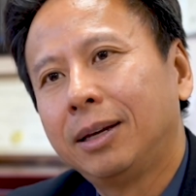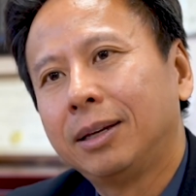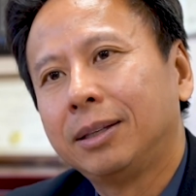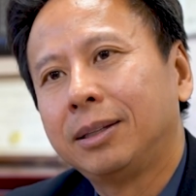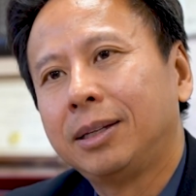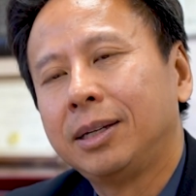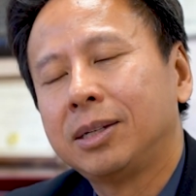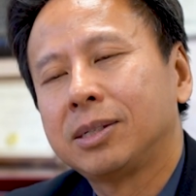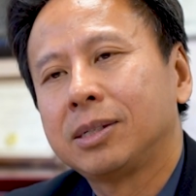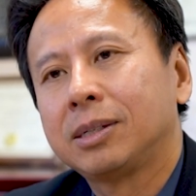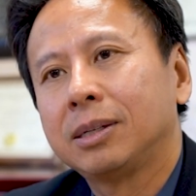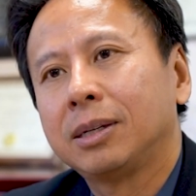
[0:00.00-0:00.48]

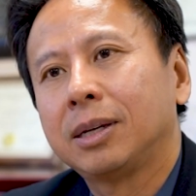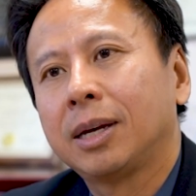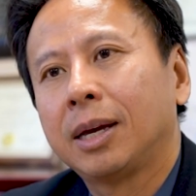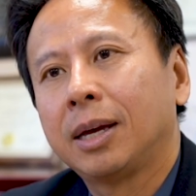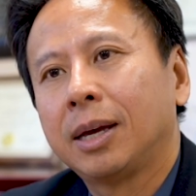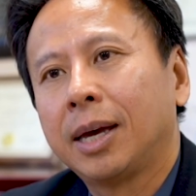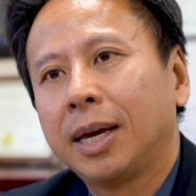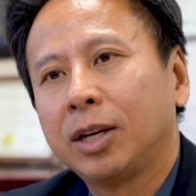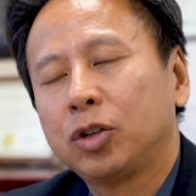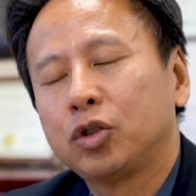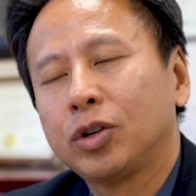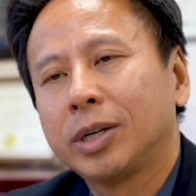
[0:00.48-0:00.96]
these
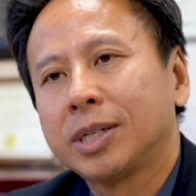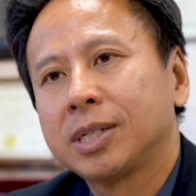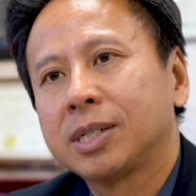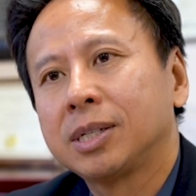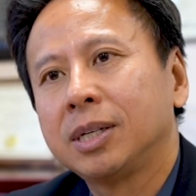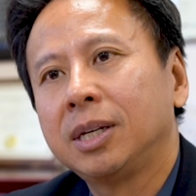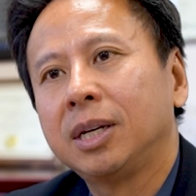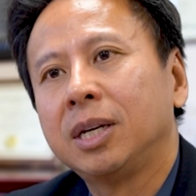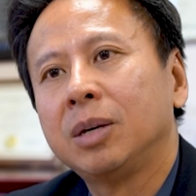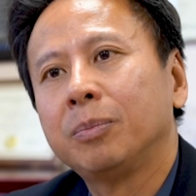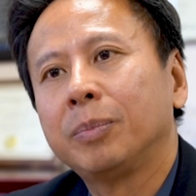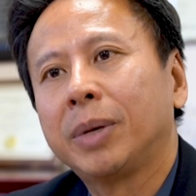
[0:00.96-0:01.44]

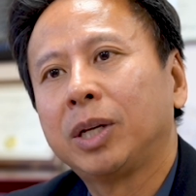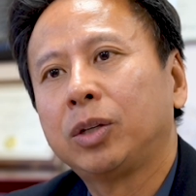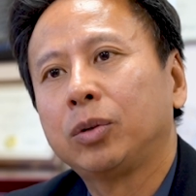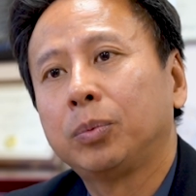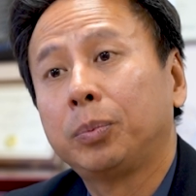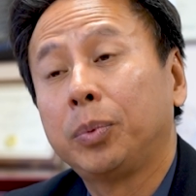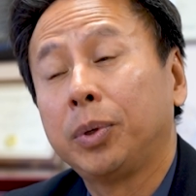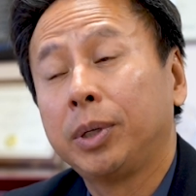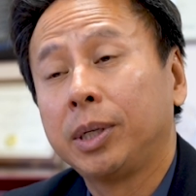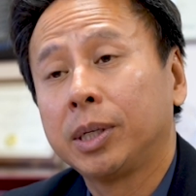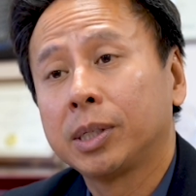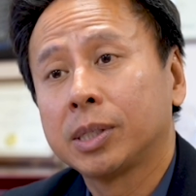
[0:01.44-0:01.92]
HSC
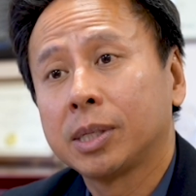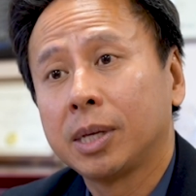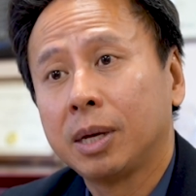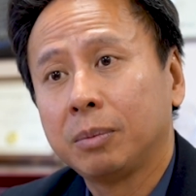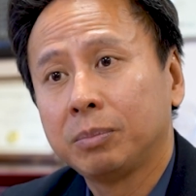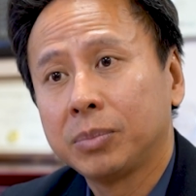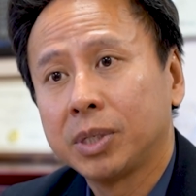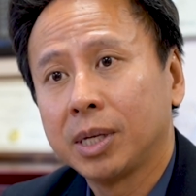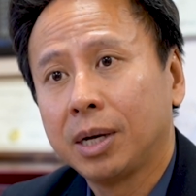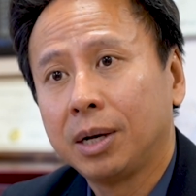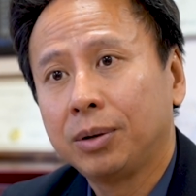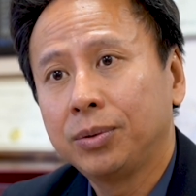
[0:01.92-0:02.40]
hematopoietic
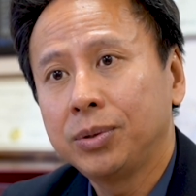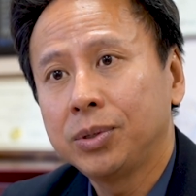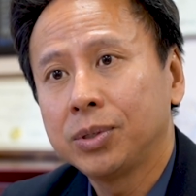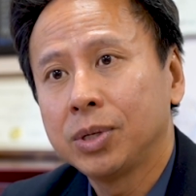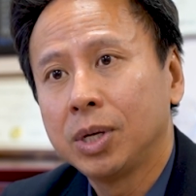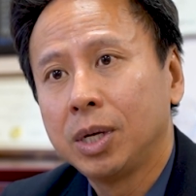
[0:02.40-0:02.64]
stem cells